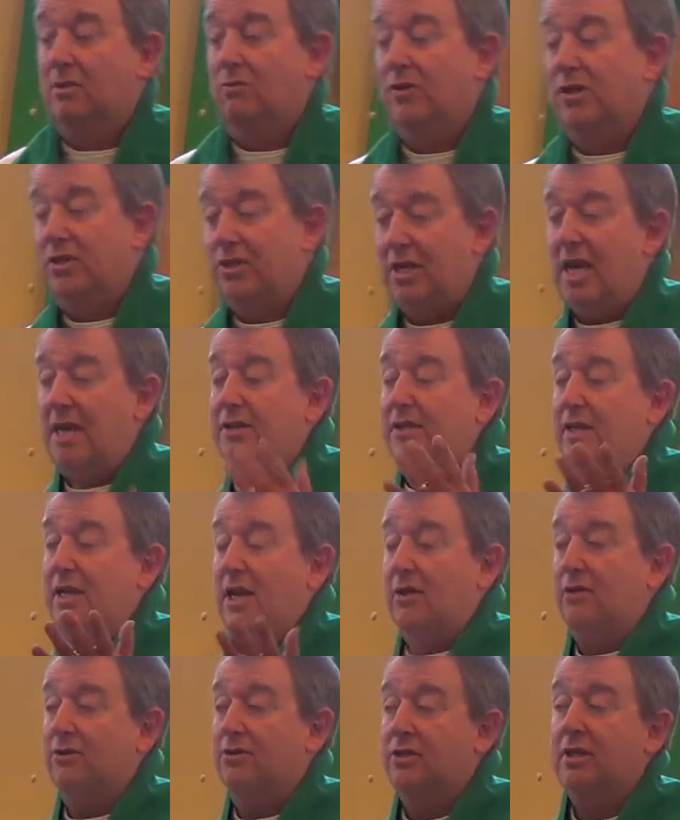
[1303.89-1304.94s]
We sat
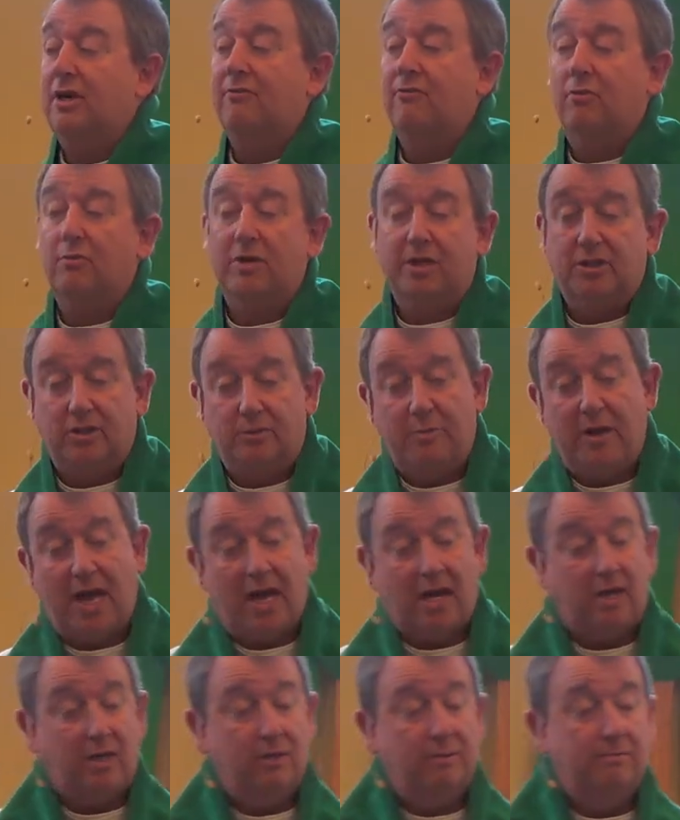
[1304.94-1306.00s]
together several months
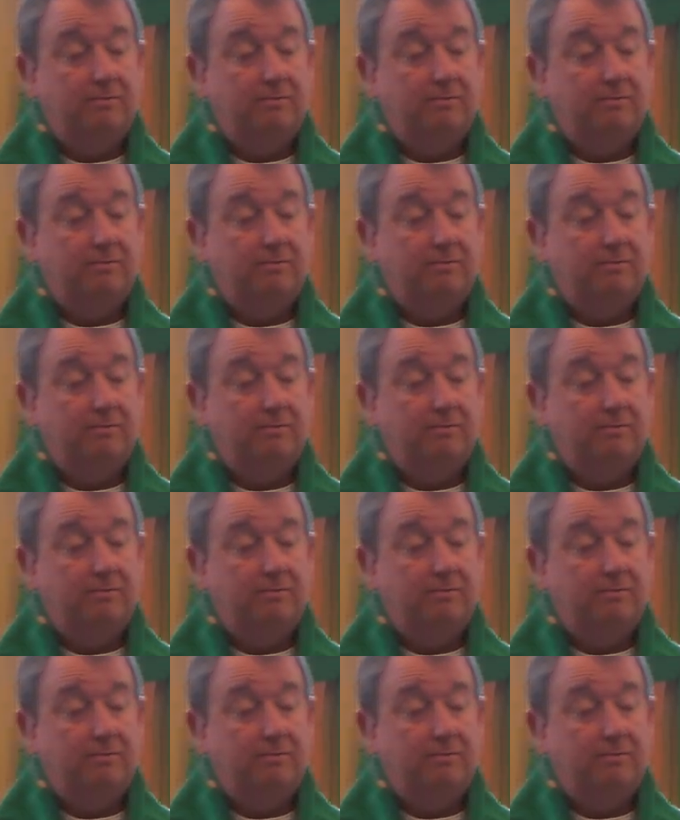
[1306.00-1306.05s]
back.